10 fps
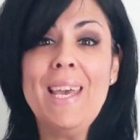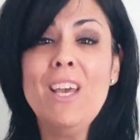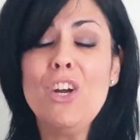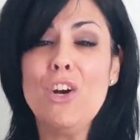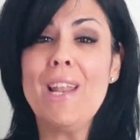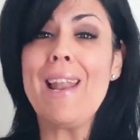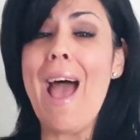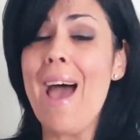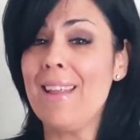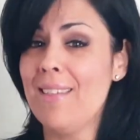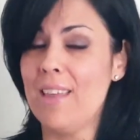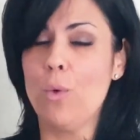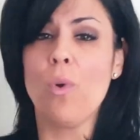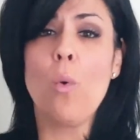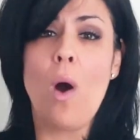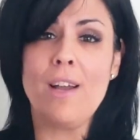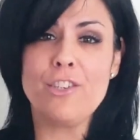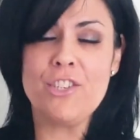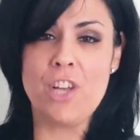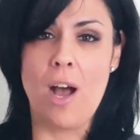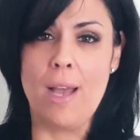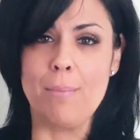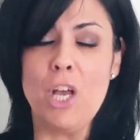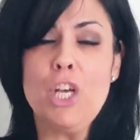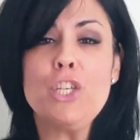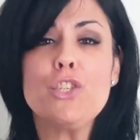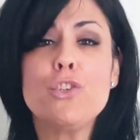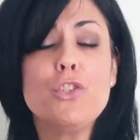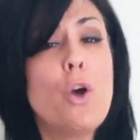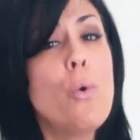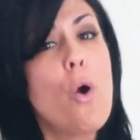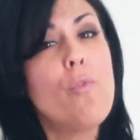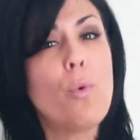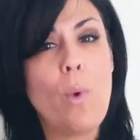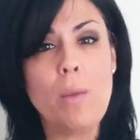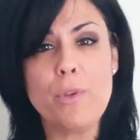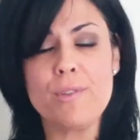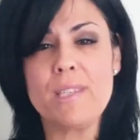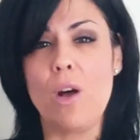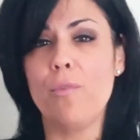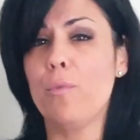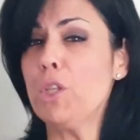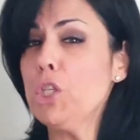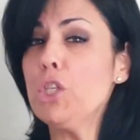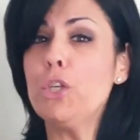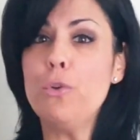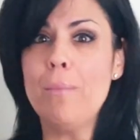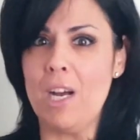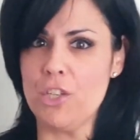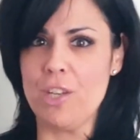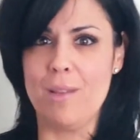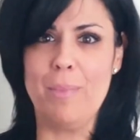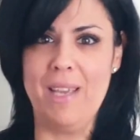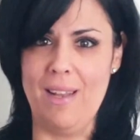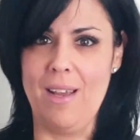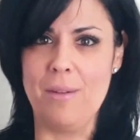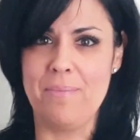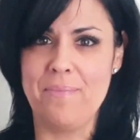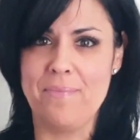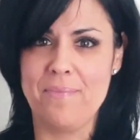Being good at anything requires time, so don't overwhelm yourself with too much at the beginning.